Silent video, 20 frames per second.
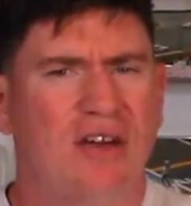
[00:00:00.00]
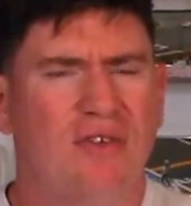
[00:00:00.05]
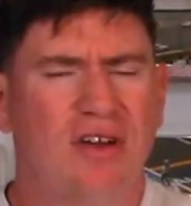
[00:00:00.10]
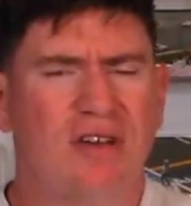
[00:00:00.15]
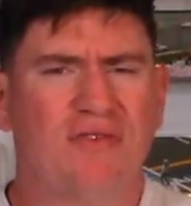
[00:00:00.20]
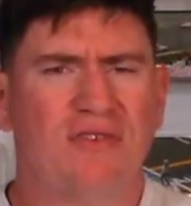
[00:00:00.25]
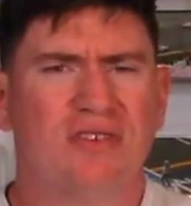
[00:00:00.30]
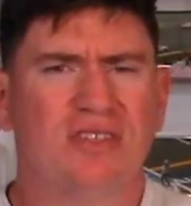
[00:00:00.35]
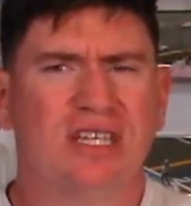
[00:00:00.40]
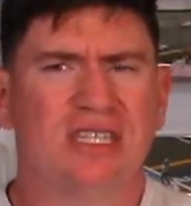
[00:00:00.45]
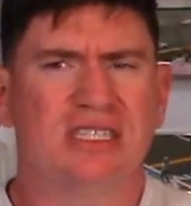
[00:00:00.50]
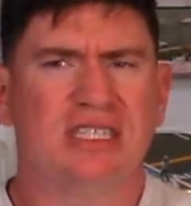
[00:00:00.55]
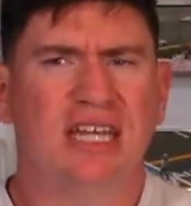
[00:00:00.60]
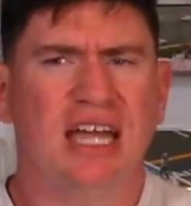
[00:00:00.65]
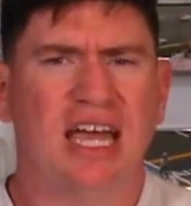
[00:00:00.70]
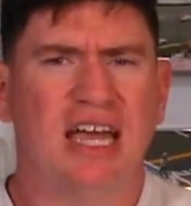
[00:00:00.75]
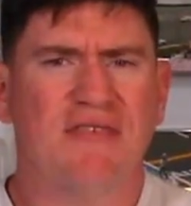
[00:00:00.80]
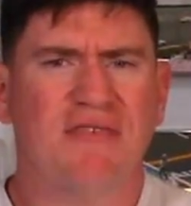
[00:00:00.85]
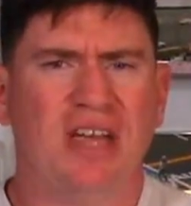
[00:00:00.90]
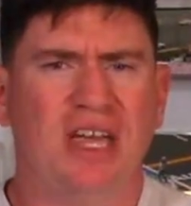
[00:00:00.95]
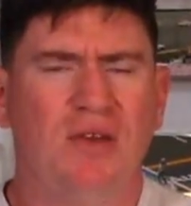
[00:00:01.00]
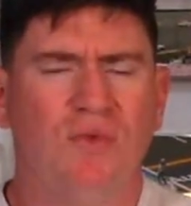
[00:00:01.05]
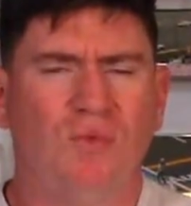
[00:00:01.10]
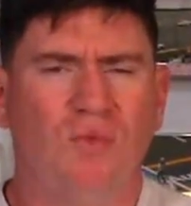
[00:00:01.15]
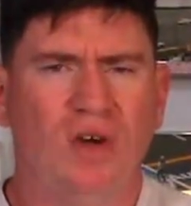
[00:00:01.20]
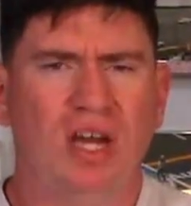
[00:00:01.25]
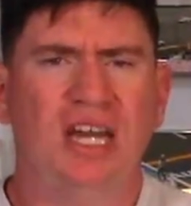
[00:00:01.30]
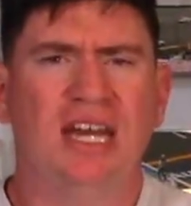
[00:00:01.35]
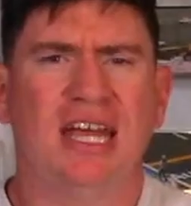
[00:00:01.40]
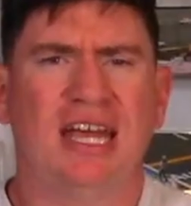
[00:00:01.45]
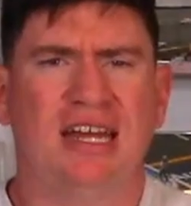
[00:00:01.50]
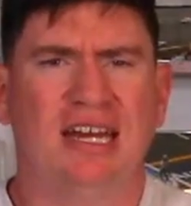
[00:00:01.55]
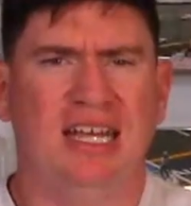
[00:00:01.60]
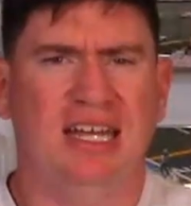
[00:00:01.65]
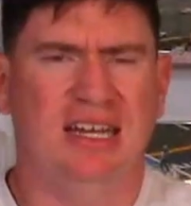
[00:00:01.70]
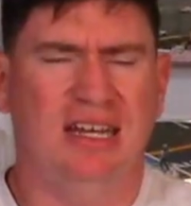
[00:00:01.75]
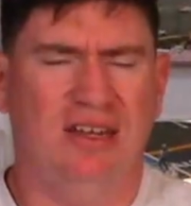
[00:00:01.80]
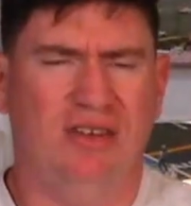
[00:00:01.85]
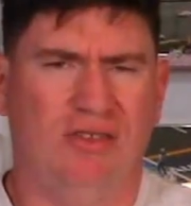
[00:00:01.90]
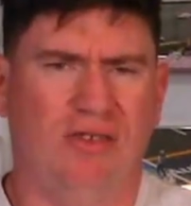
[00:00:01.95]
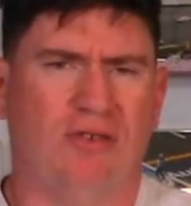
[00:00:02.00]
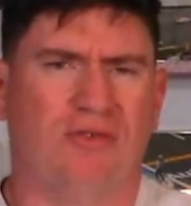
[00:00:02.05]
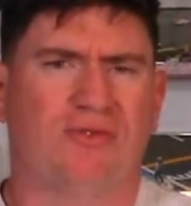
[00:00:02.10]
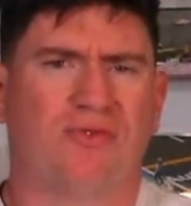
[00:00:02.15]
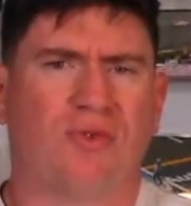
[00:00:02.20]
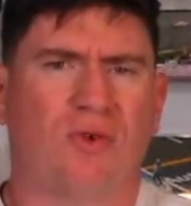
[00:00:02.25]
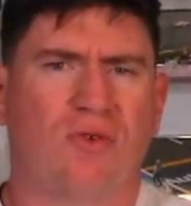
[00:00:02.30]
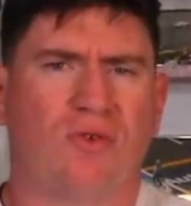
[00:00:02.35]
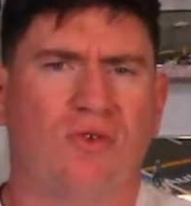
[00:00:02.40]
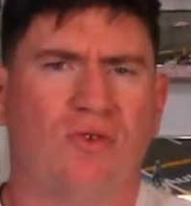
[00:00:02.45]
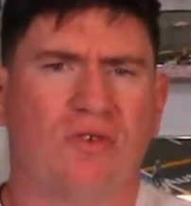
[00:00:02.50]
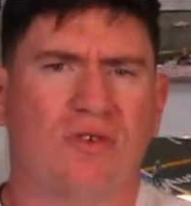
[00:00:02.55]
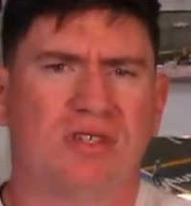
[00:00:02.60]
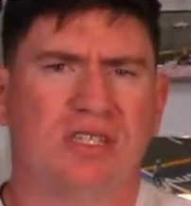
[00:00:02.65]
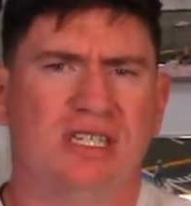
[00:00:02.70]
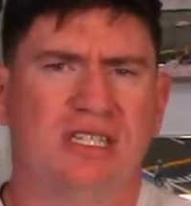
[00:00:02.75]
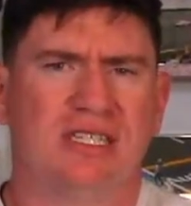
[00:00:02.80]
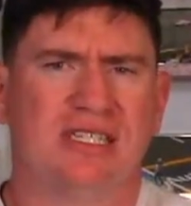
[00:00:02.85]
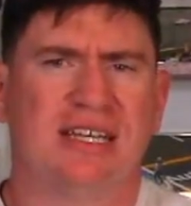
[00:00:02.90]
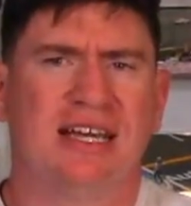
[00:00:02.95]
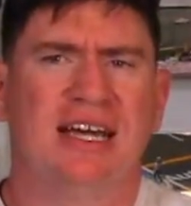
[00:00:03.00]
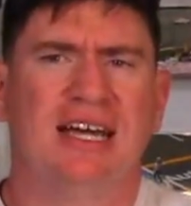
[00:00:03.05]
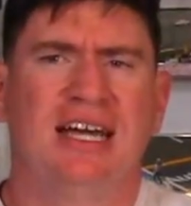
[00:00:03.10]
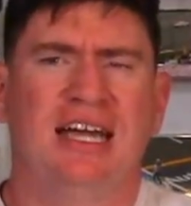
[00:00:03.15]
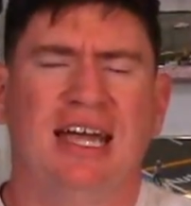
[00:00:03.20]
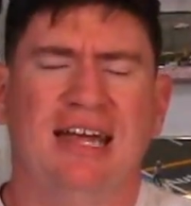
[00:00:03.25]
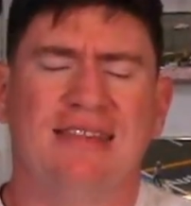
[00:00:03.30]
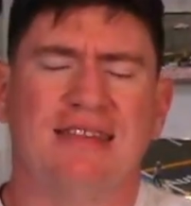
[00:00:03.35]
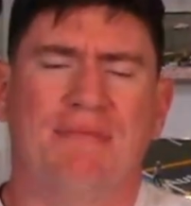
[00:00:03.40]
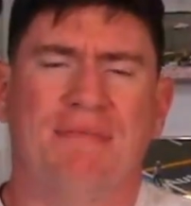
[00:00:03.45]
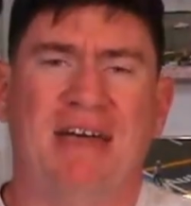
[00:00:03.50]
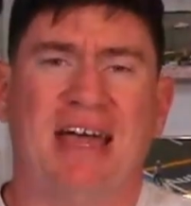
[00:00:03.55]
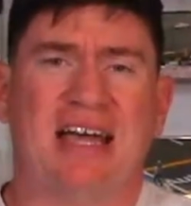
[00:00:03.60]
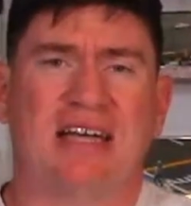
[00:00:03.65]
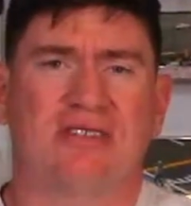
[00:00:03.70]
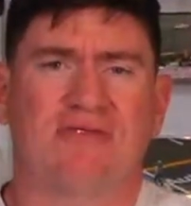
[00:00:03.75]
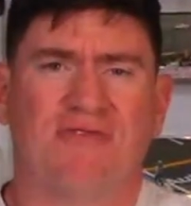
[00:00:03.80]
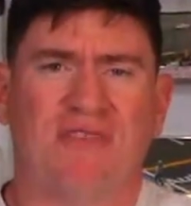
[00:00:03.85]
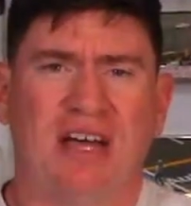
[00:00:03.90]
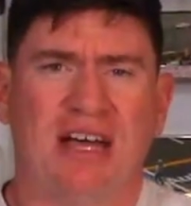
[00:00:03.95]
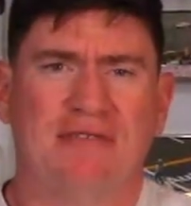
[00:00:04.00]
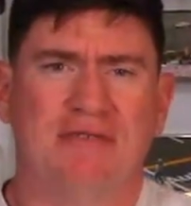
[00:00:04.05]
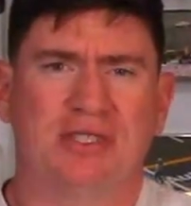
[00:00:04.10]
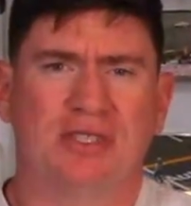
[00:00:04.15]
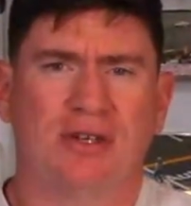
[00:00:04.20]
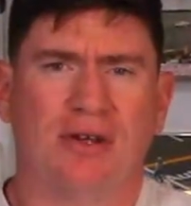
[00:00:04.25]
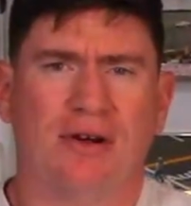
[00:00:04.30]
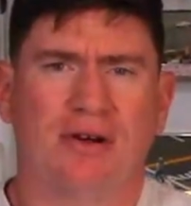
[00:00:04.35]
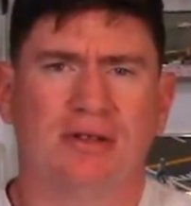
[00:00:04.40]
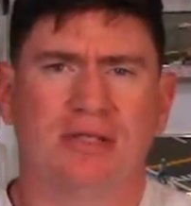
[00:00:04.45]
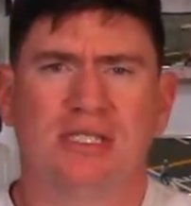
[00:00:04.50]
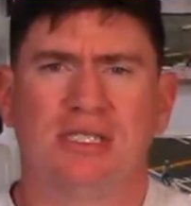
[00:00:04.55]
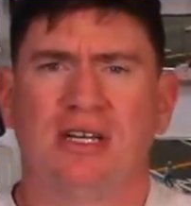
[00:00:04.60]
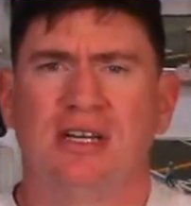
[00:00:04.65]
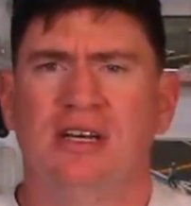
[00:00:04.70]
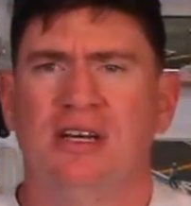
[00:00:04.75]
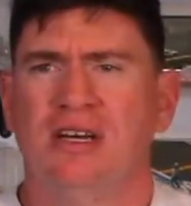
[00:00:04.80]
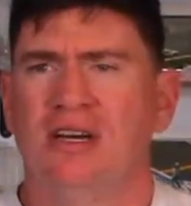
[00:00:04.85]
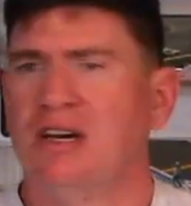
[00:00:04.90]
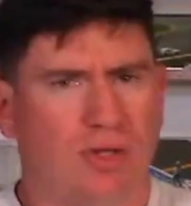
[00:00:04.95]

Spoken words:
However, doesn't have a win at any of those road courses in the past 5 starts.